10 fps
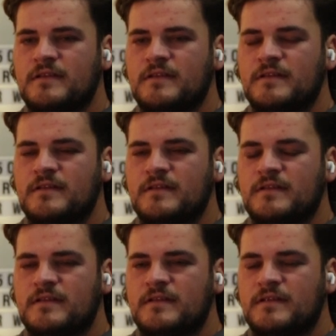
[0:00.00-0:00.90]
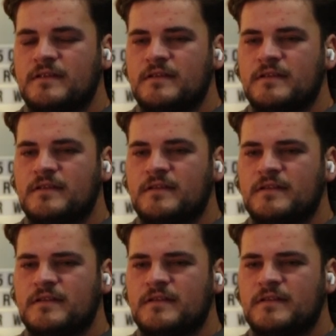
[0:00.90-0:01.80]

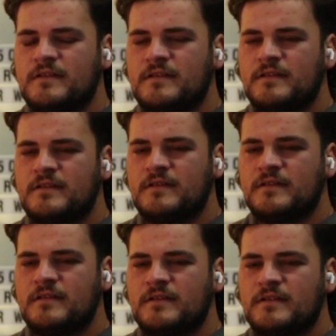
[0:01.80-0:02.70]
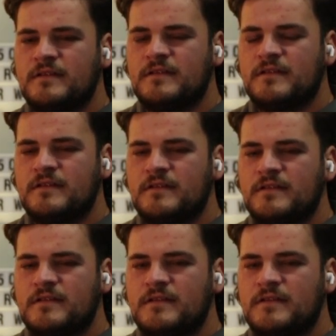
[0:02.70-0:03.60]

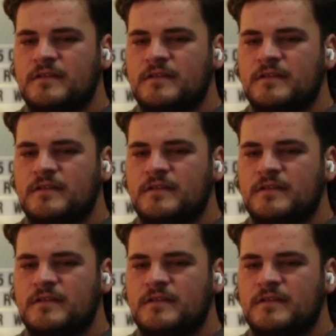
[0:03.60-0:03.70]
This person isn't speaking.